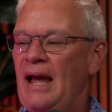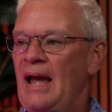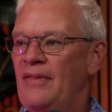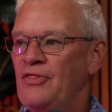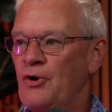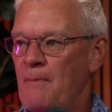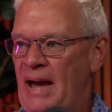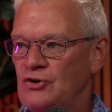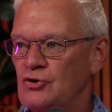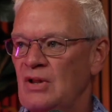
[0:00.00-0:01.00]
and they're
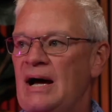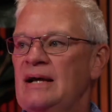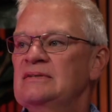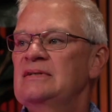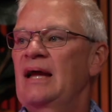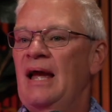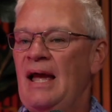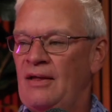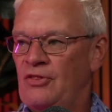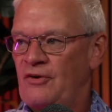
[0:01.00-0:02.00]
manualized,
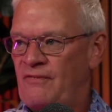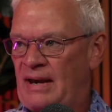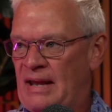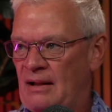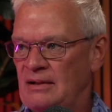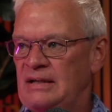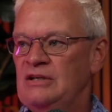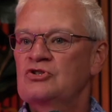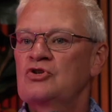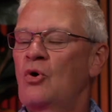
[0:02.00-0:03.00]
and their fidelity.
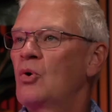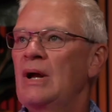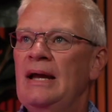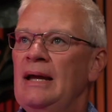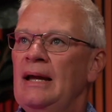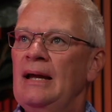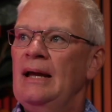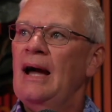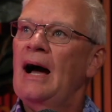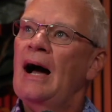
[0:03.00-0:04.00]
So
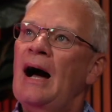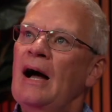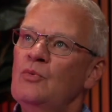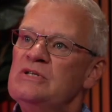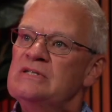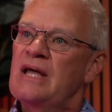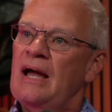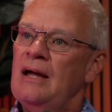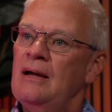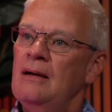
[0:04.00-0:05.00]
I would
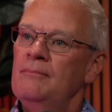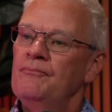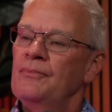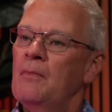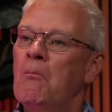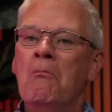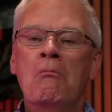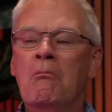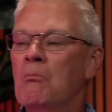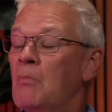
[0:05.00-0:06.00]
say,
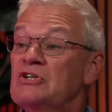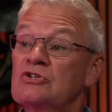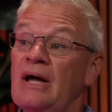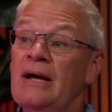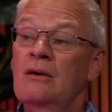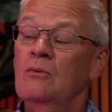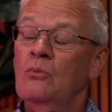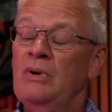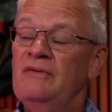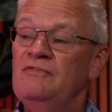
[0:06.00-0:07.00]
much like
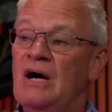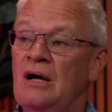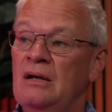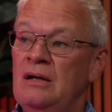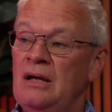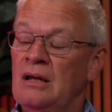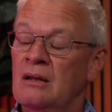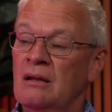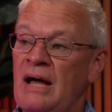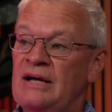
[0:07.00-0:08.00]
we've done in
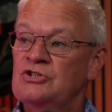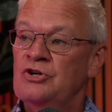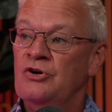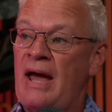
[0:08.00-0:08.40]
the last year and a